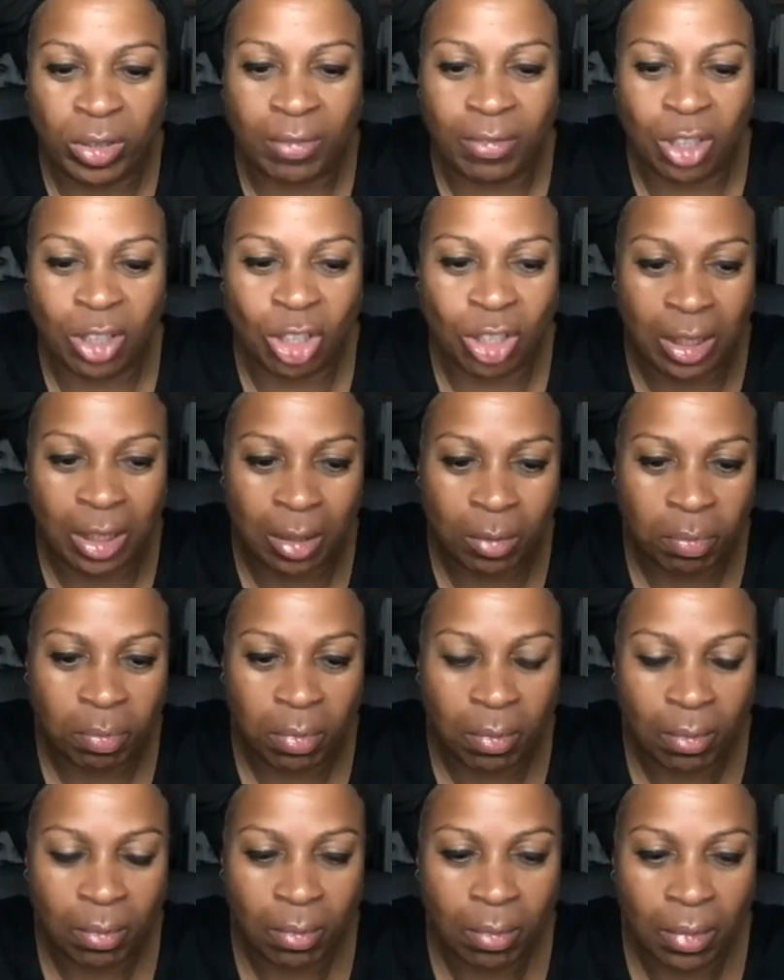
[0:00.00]
a ship
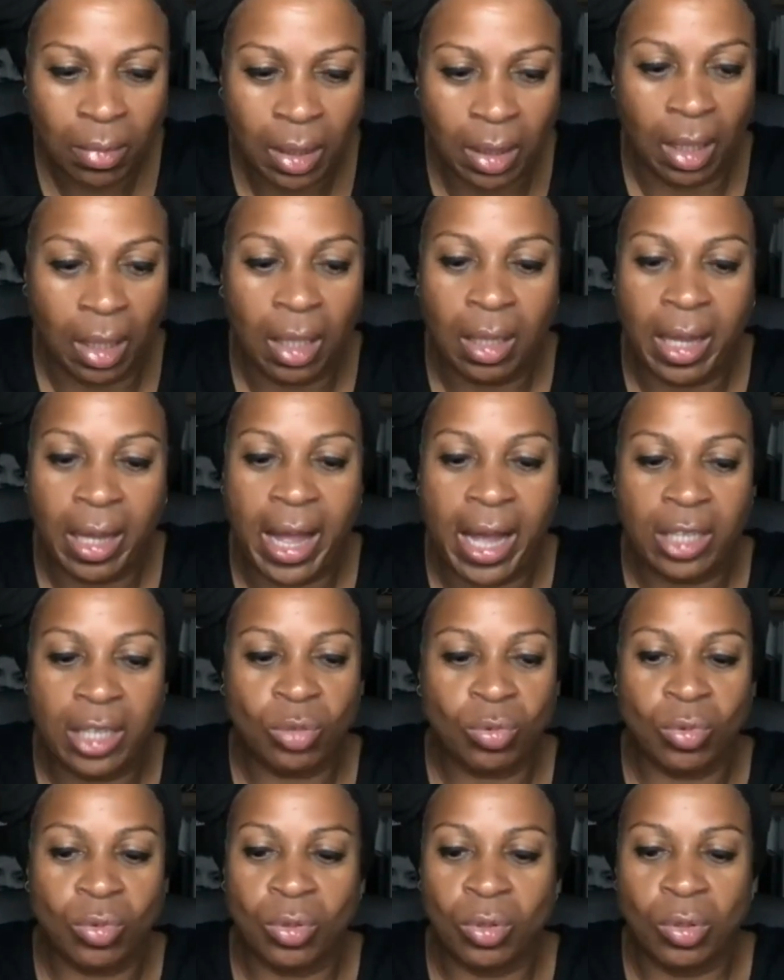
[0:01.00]
in a
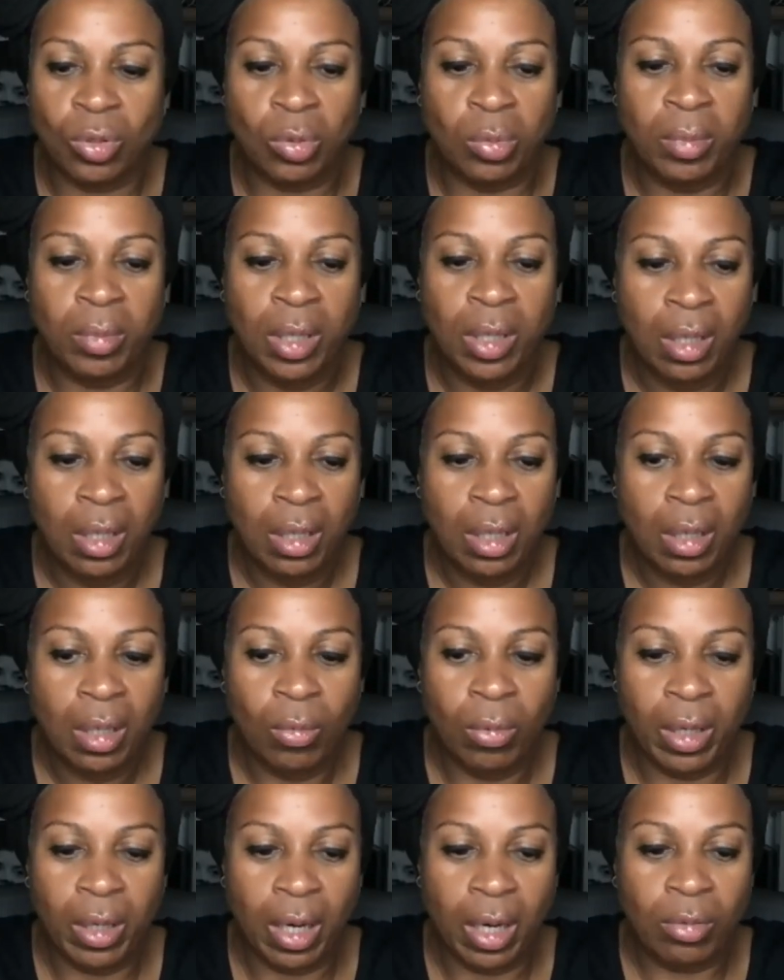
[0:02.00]
classroom
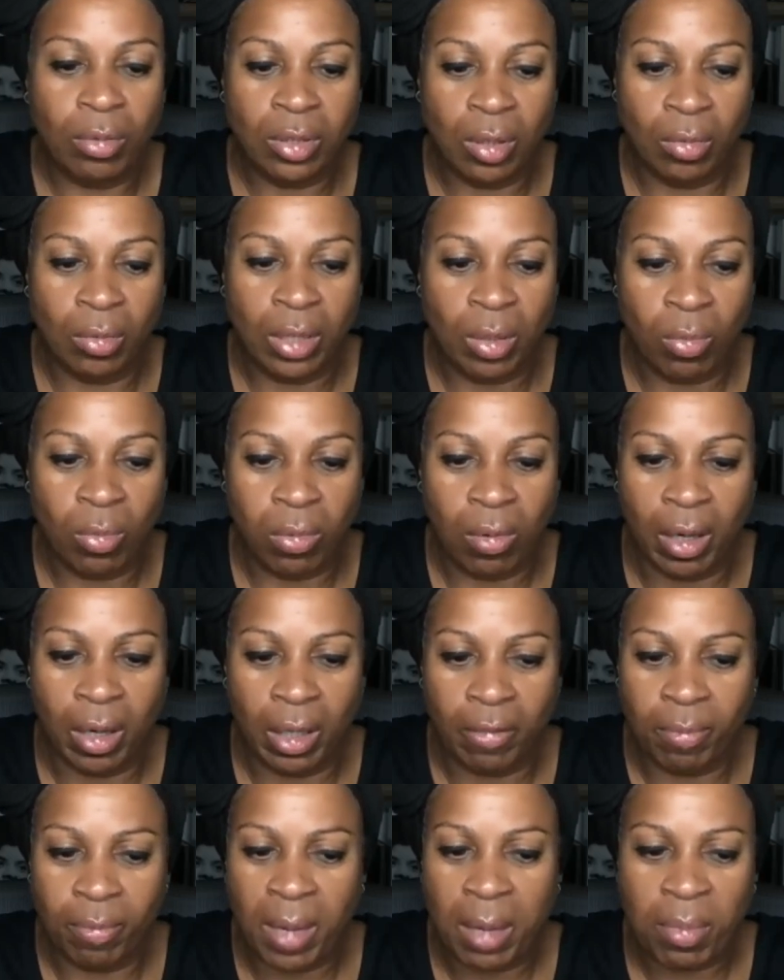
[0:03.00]
where I was only one
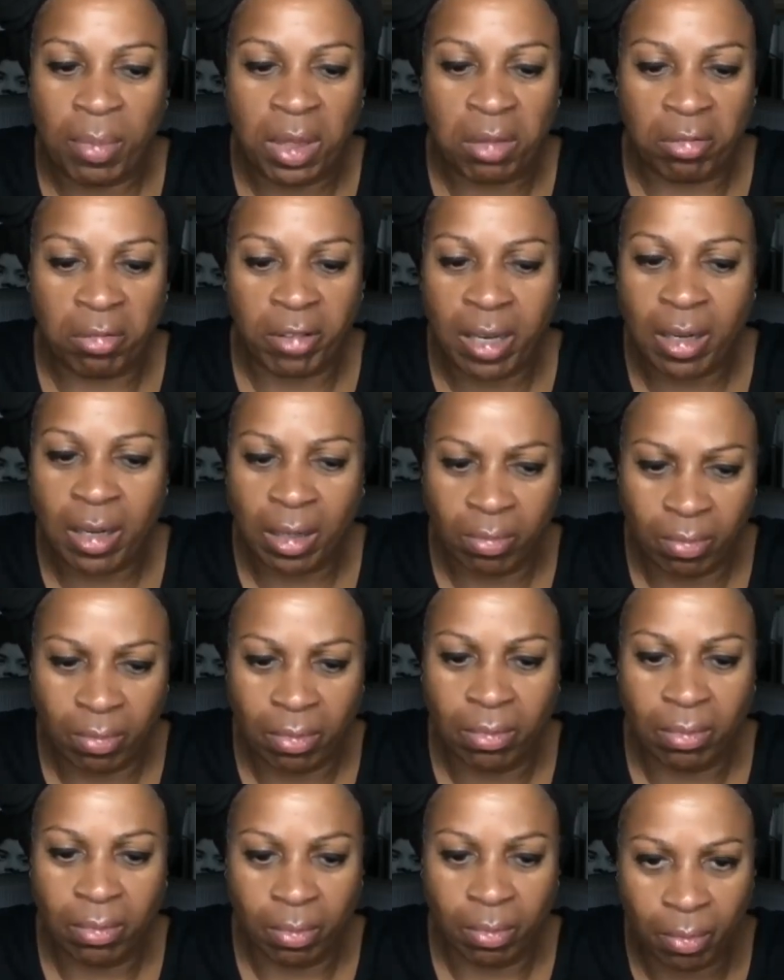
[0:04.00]
of maybe 3
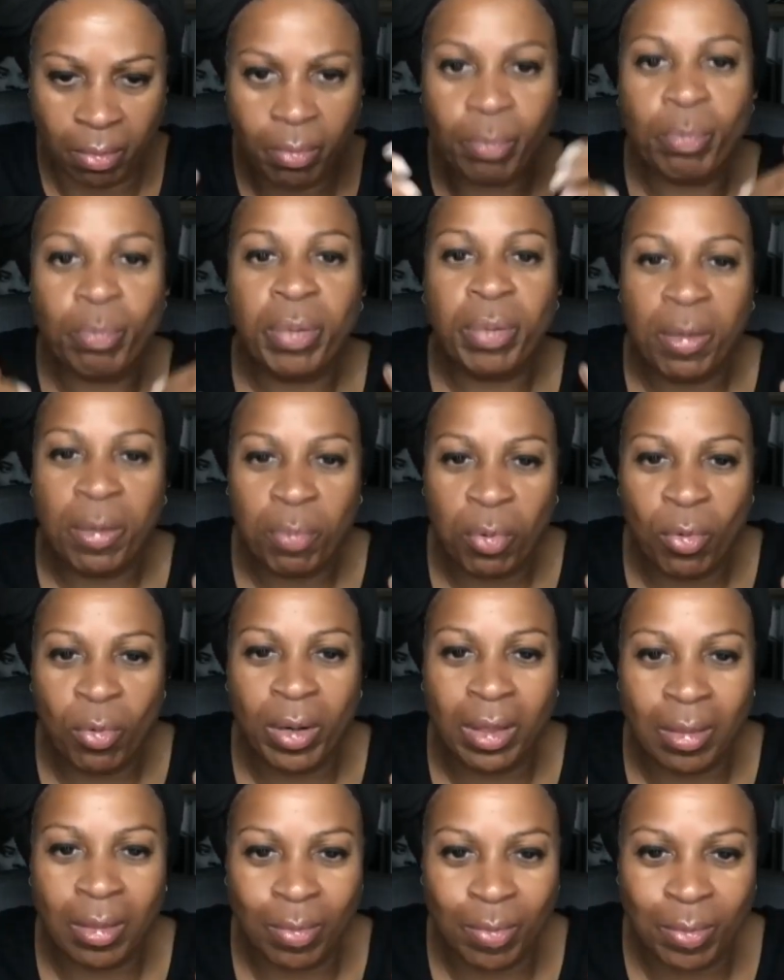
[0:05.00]
people
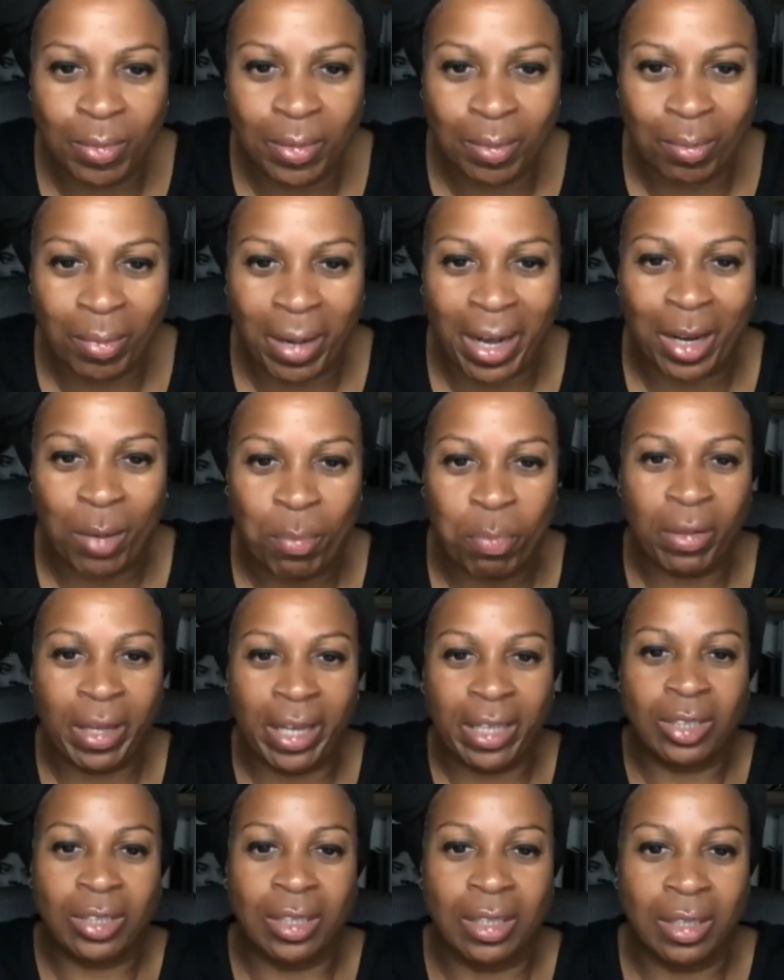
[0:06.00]
with my
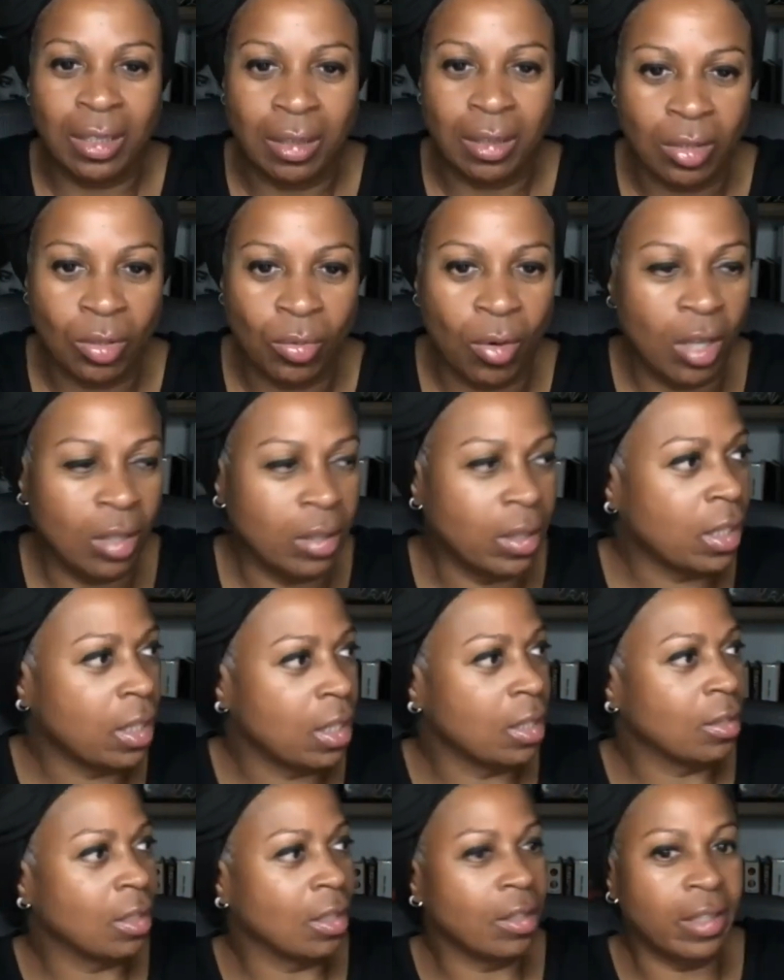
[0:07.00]
complexion. So all the
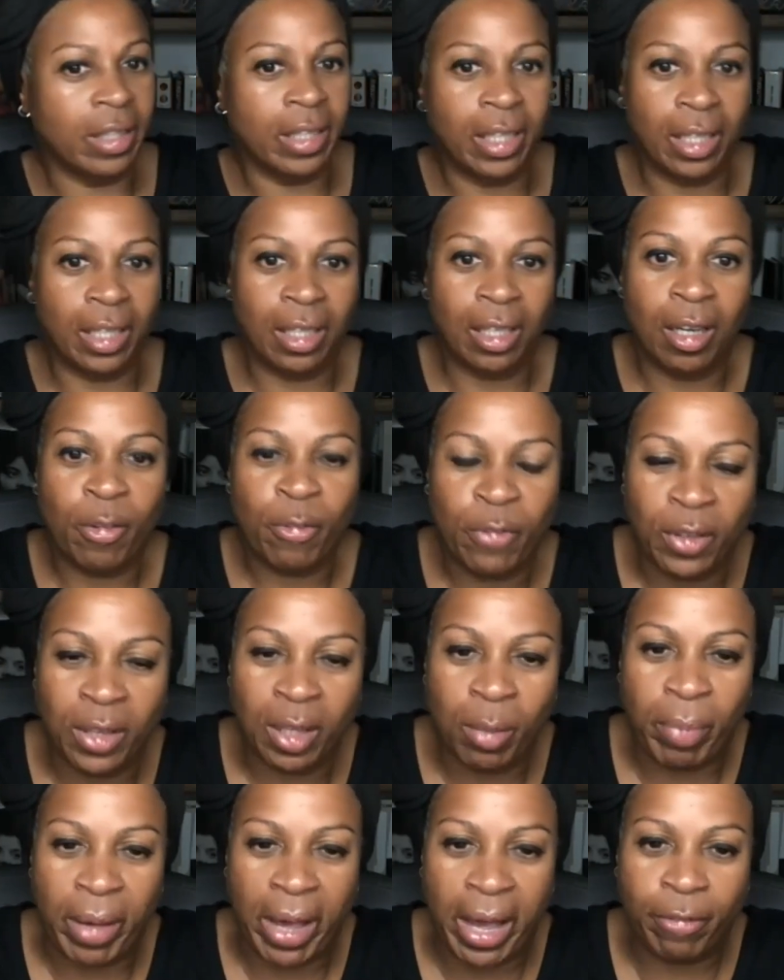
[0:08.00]
kids are looking and they're
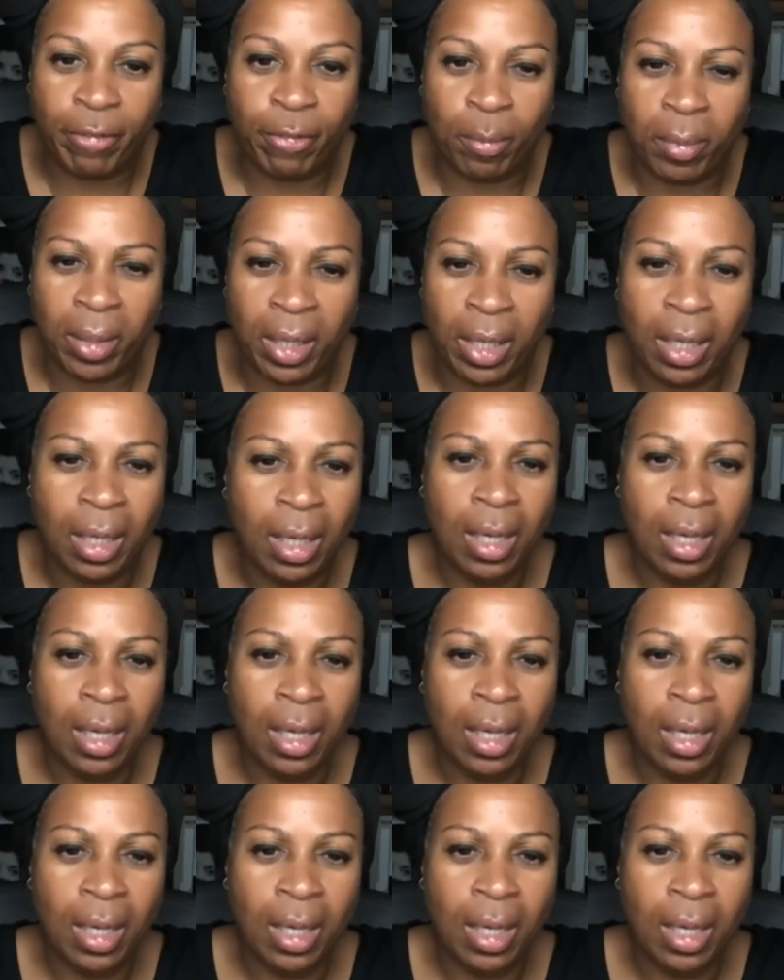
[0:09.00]
feeling bad for me.